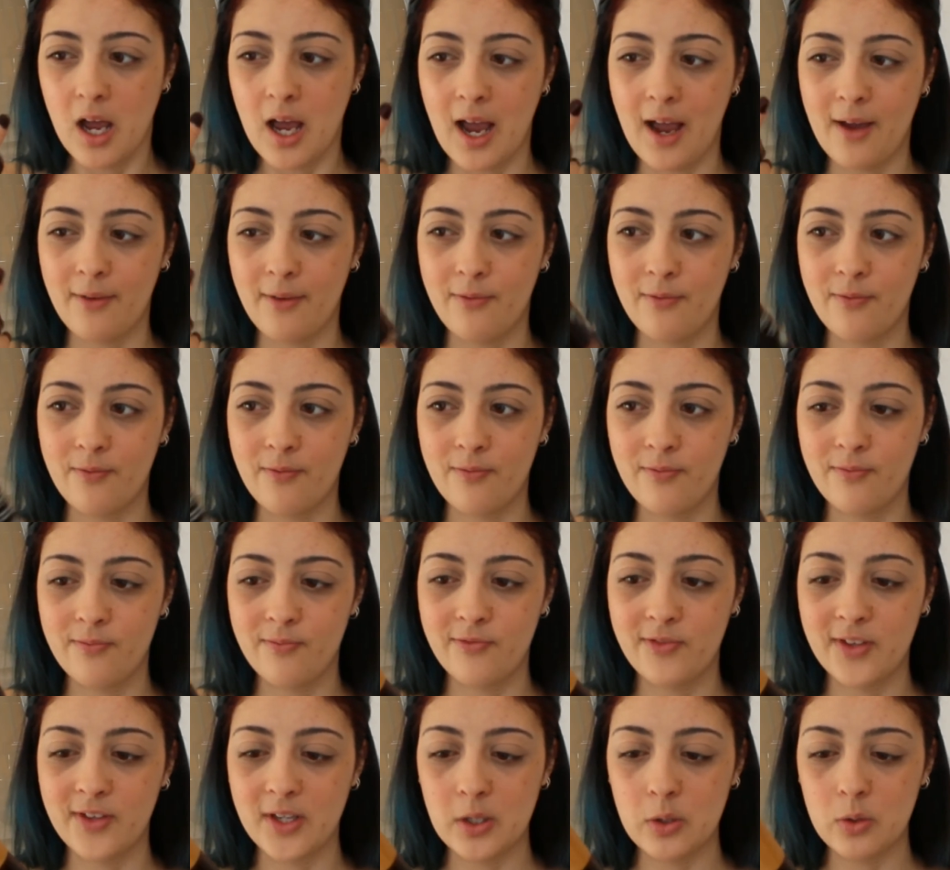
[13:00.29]
I
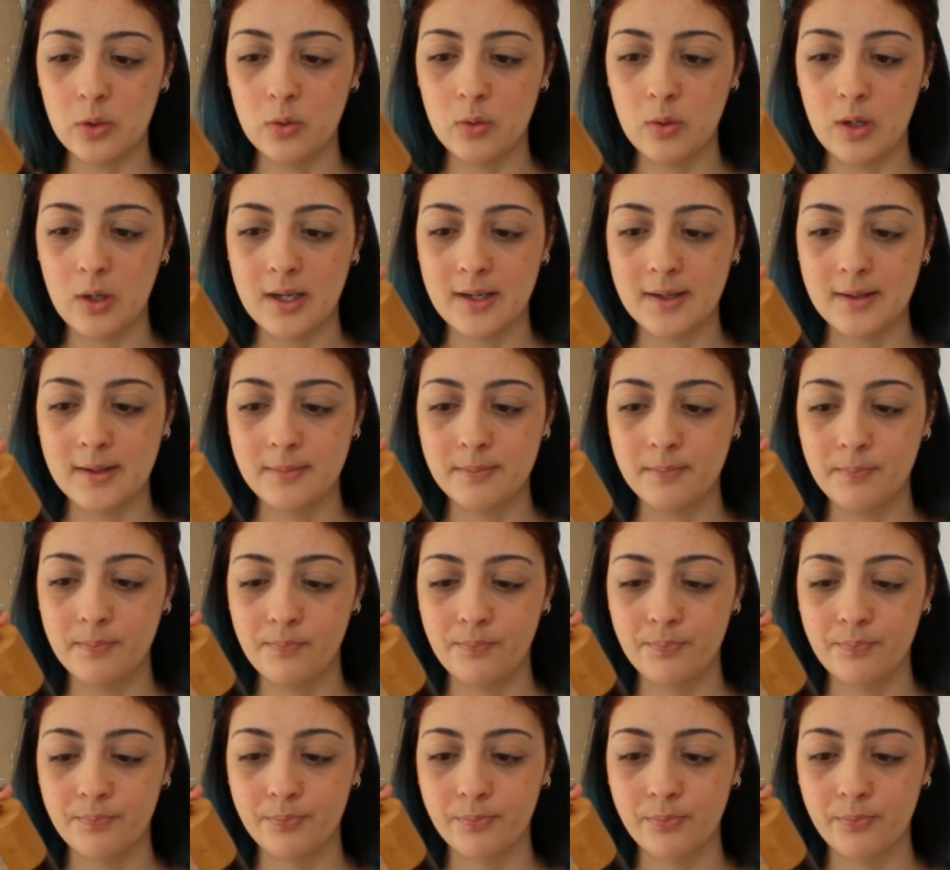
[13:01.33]
feel I
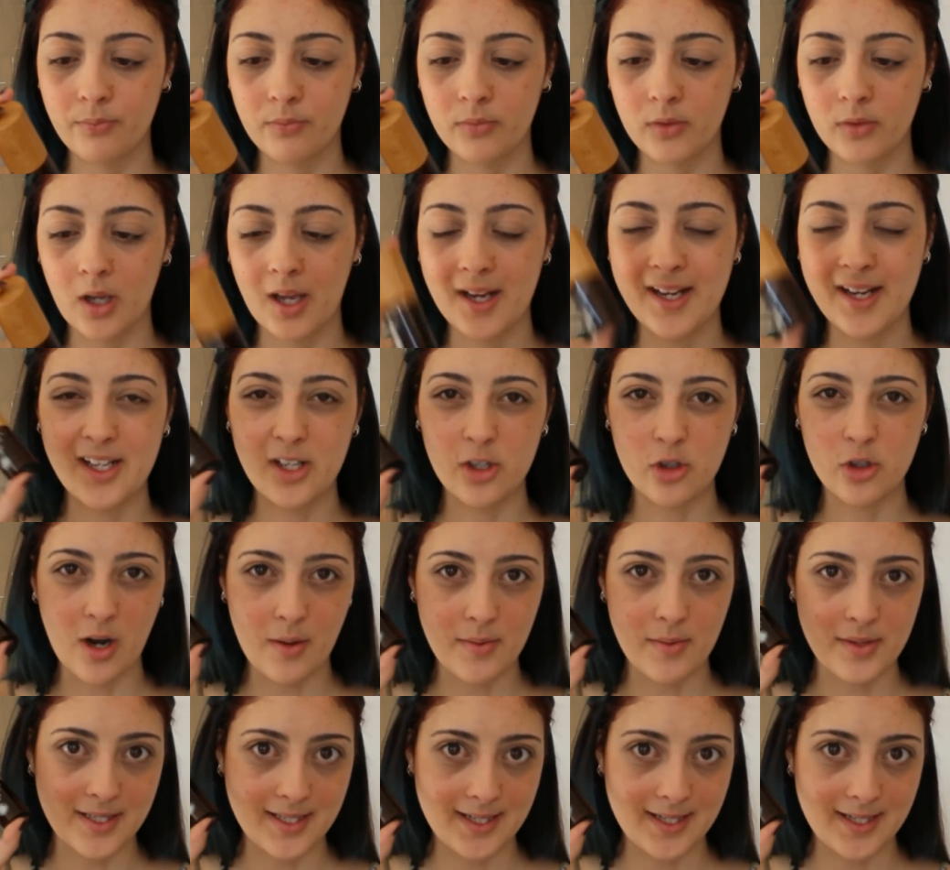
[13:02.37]
need to try it with a